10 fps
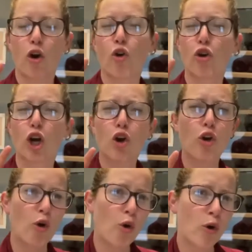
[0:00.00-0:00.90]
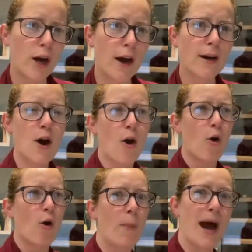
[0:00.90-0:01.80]
or a corner
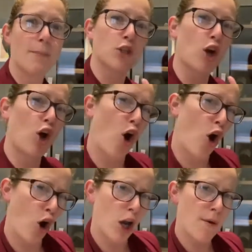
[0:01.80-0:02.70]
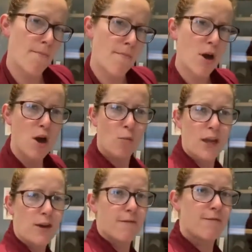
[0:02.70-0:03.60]
or perhaps a column
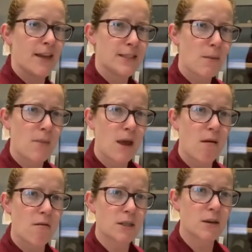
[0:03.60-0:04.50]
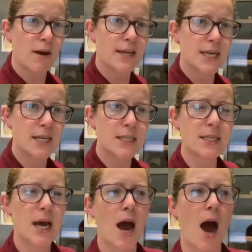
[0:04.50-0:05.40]
where you can fit something alongside
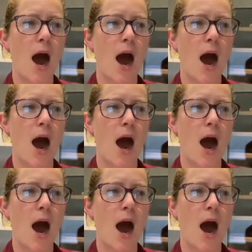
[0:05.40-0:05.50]
it,